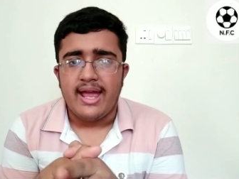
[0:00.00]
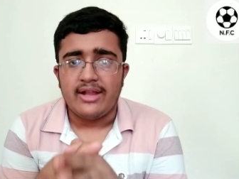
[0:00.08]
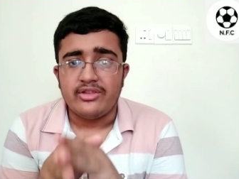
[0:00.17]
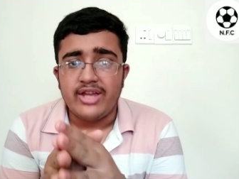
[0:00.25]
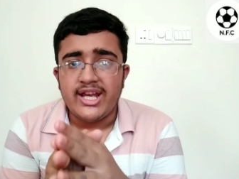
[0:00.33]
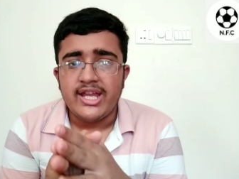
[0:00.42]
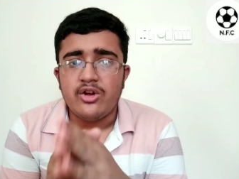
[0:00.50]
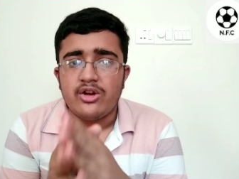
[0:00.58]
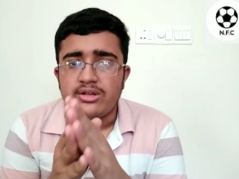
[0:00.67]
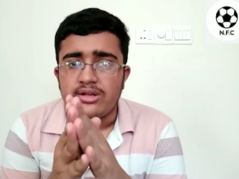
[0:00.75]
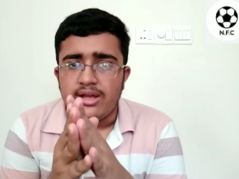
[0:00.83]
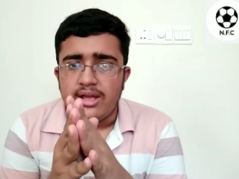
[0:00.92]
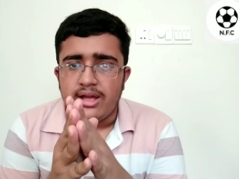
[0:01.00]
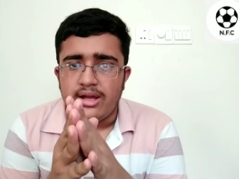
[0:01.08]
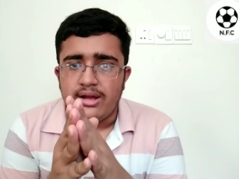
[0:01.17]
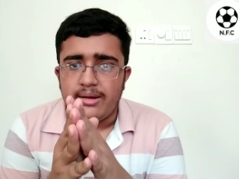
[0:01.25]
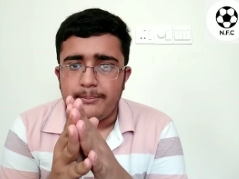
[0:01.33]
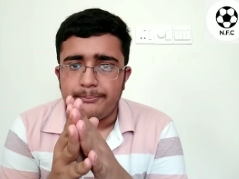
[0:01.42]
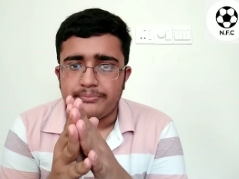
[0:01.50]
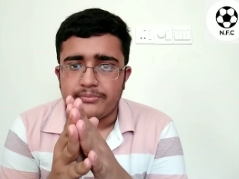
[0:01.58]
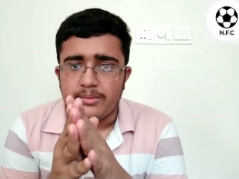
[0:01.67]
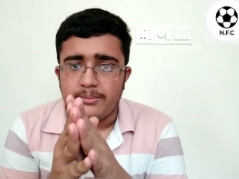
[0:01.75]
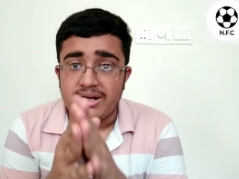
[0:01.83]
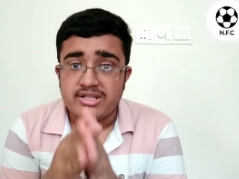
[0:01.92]
and there he got
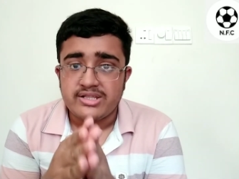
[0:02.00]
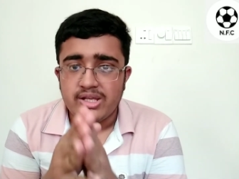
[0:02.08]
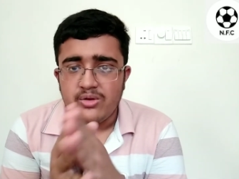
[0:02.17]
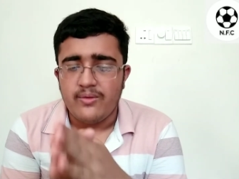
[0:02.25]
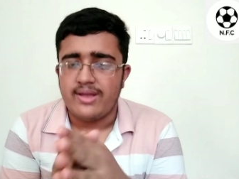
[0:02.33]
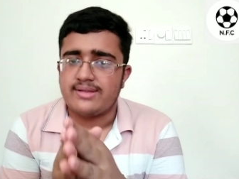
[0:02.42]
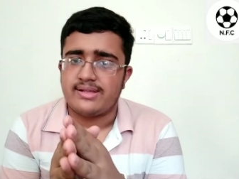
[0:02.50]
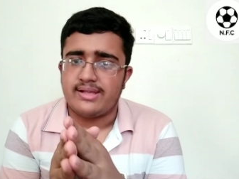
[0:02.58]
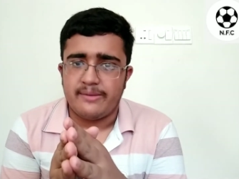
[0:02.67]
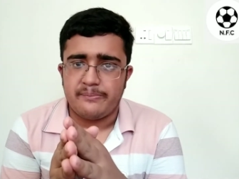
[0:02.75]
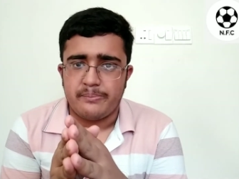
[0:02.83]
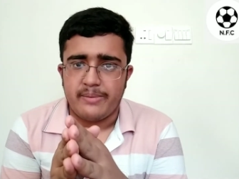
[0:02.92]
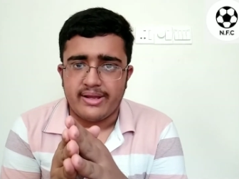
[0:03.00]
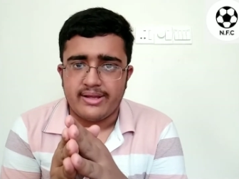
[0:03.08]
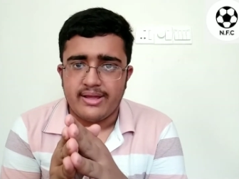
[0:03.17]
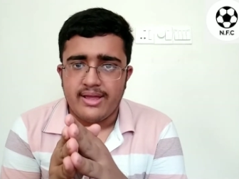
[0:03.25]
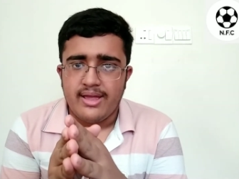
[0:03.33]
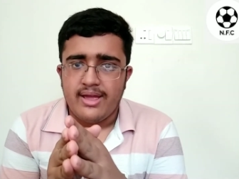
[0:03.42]
um, Marcelo as a left back.